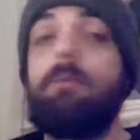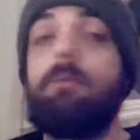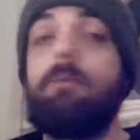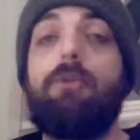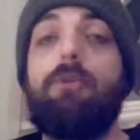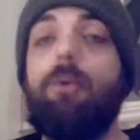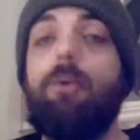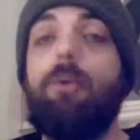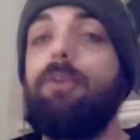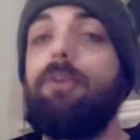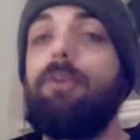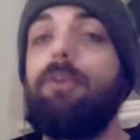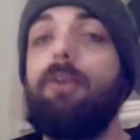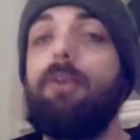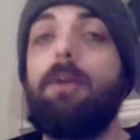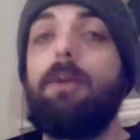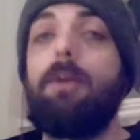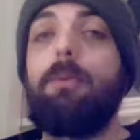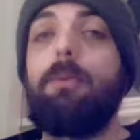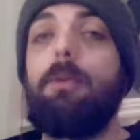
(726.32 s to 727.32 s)
totally
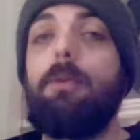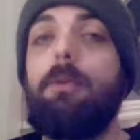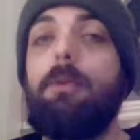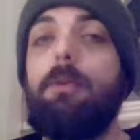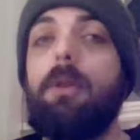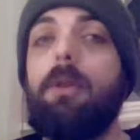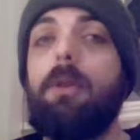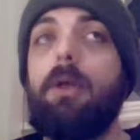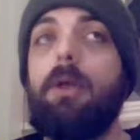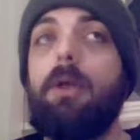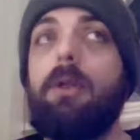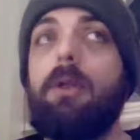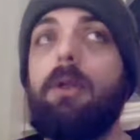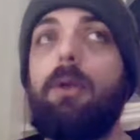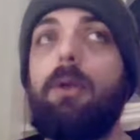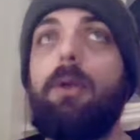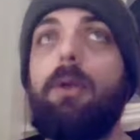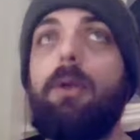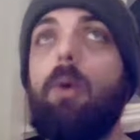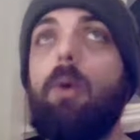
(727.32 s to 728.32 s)
fine with me, but like
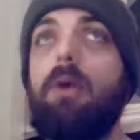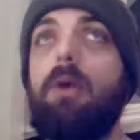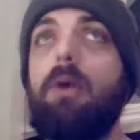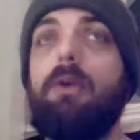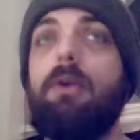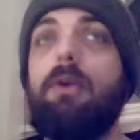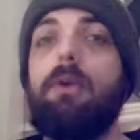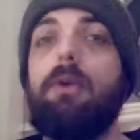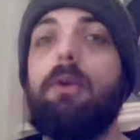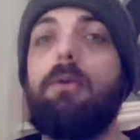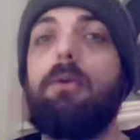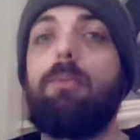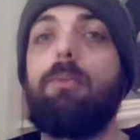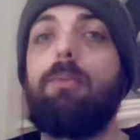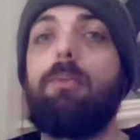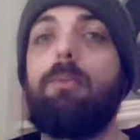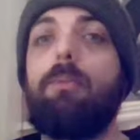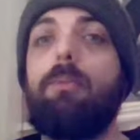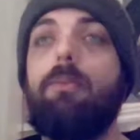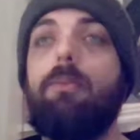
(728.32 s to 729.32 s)
they walked out of
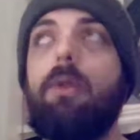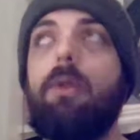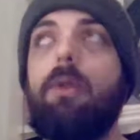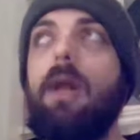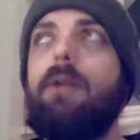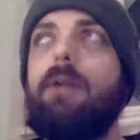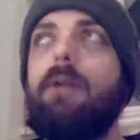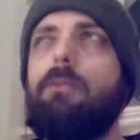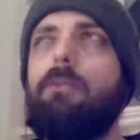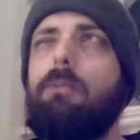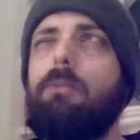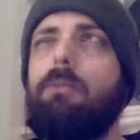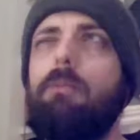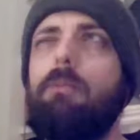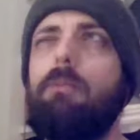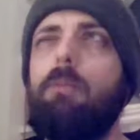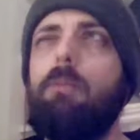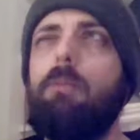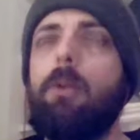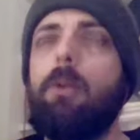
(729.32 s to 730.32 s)
the last
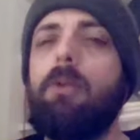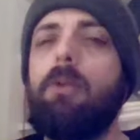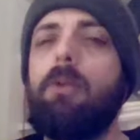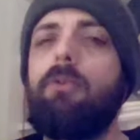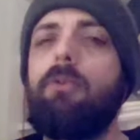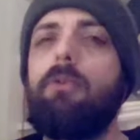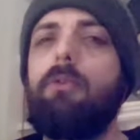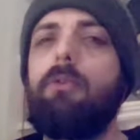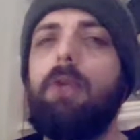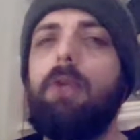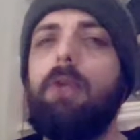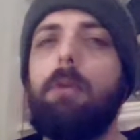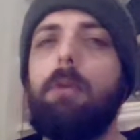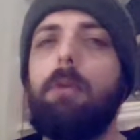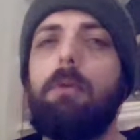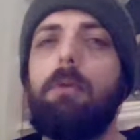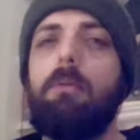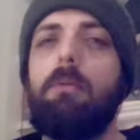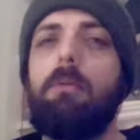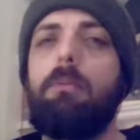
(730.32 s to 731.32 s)
women's
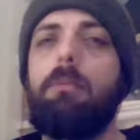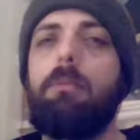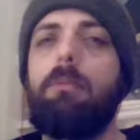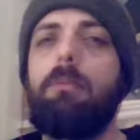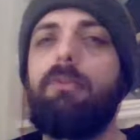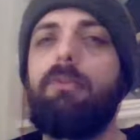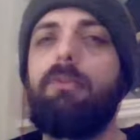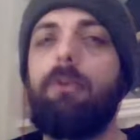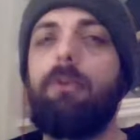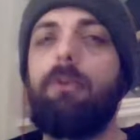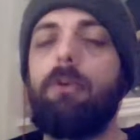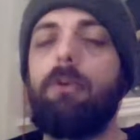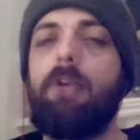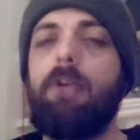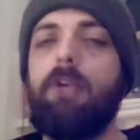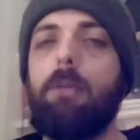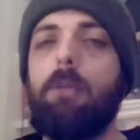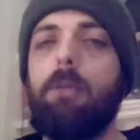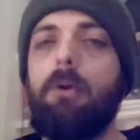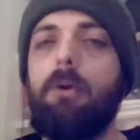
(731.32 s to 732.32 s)
segment before
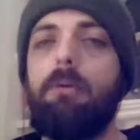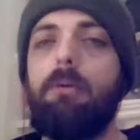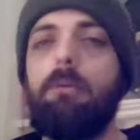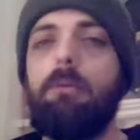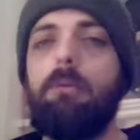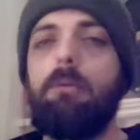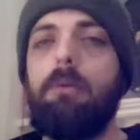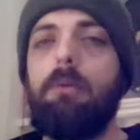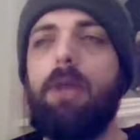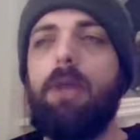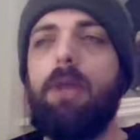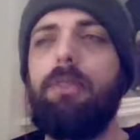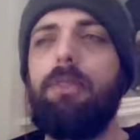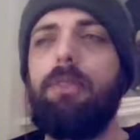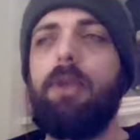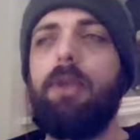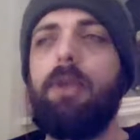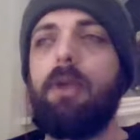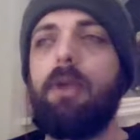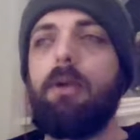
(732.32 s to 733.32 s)
Chamber. I
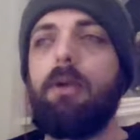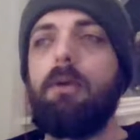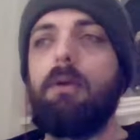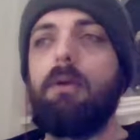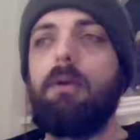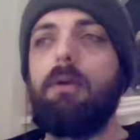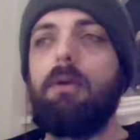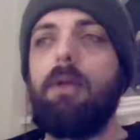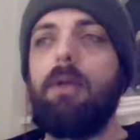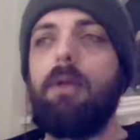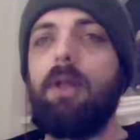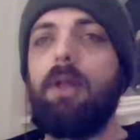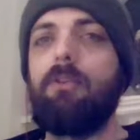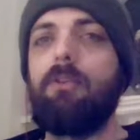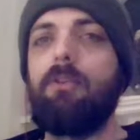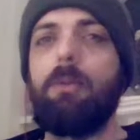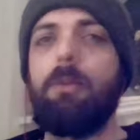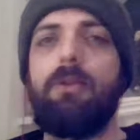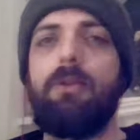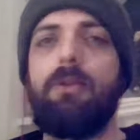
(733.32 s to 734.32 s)
think
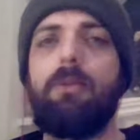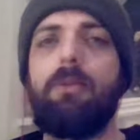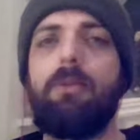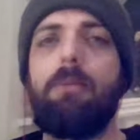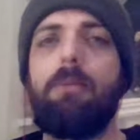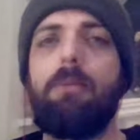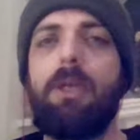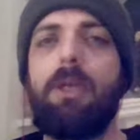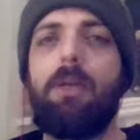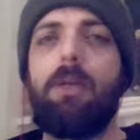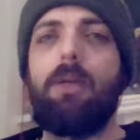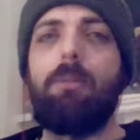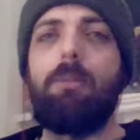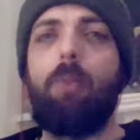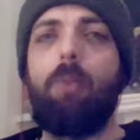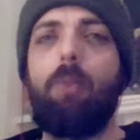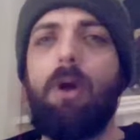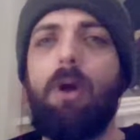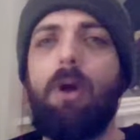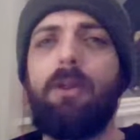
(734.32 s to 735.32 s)
Alexa Bliss and Mickie
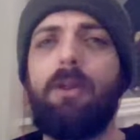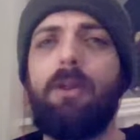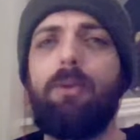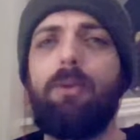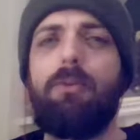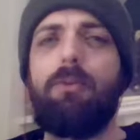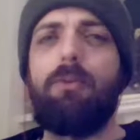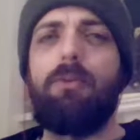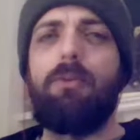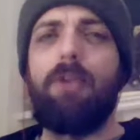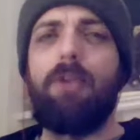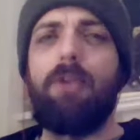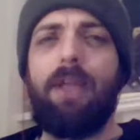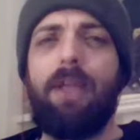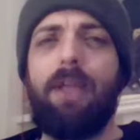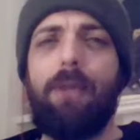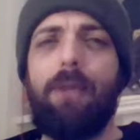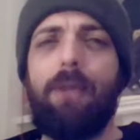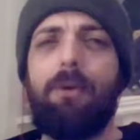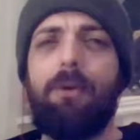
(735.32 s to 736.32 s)
walked out
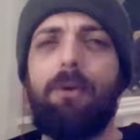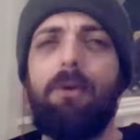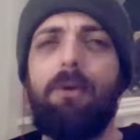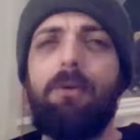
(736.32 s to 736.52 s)
together,